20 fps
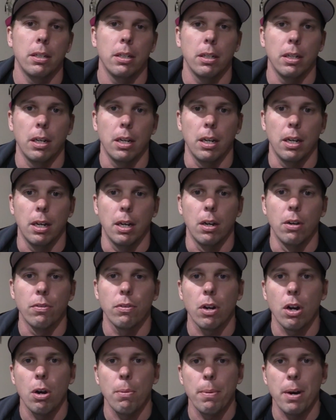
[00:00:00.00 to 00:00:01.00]

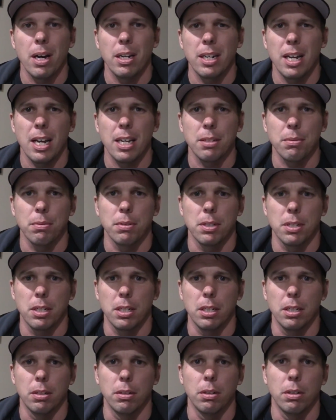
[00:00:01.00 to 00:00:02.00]
Overall, mod Nats was
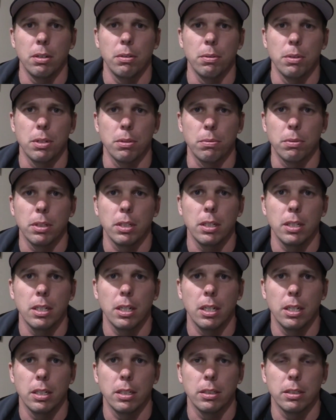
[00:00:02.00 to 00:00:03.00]
a really
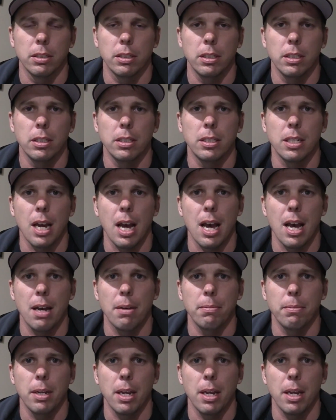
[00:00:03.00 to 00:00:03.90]
good time.